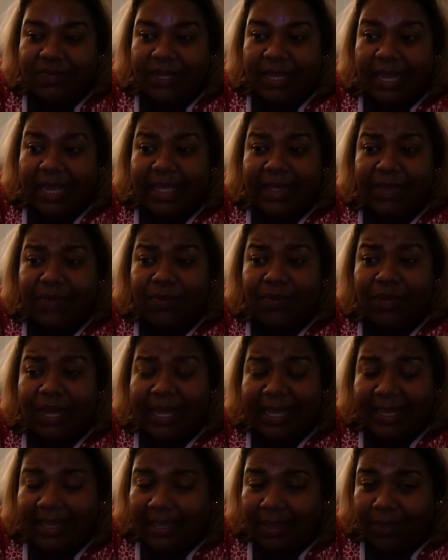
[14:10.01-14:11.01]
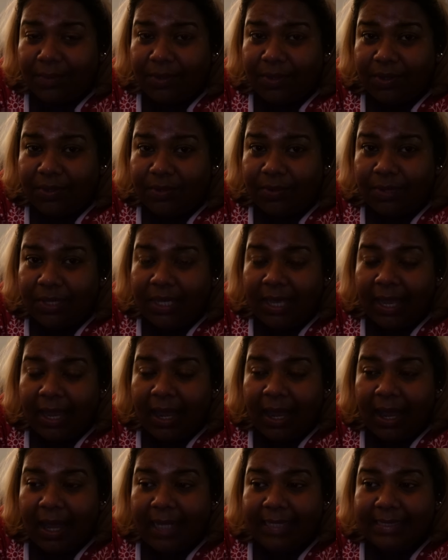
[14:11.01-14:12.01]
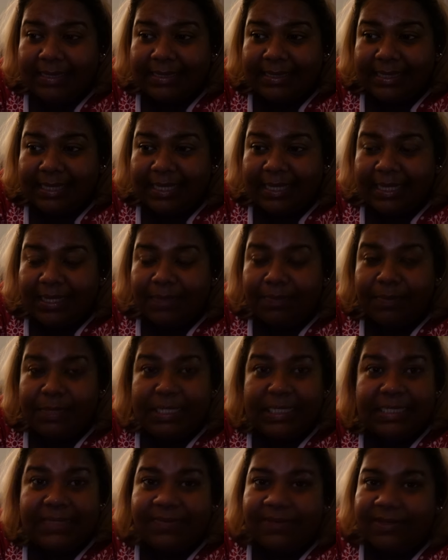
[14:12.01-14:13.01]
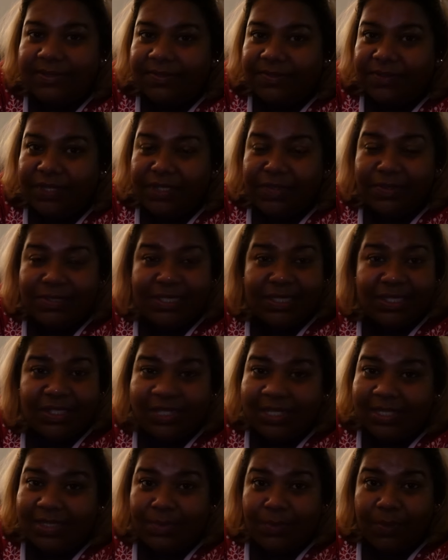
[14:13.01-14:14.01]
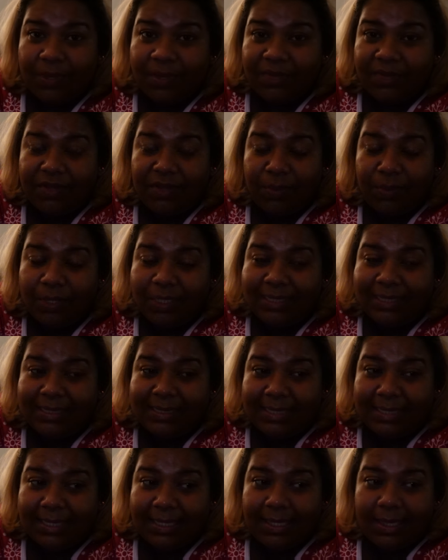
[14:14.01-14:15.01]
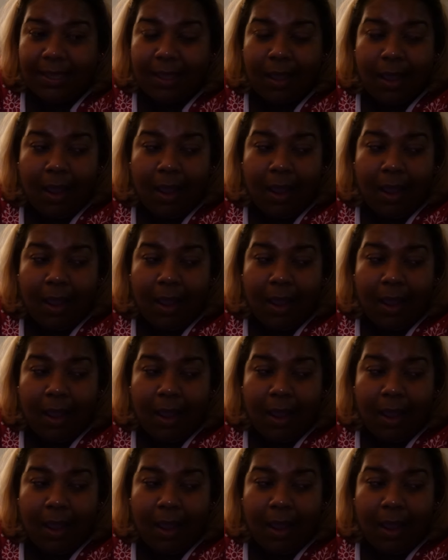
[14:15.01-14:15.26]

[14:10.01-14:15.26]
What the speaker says: Like, are you liking what you are seeing? Please feel free to suggest whatever you want to see.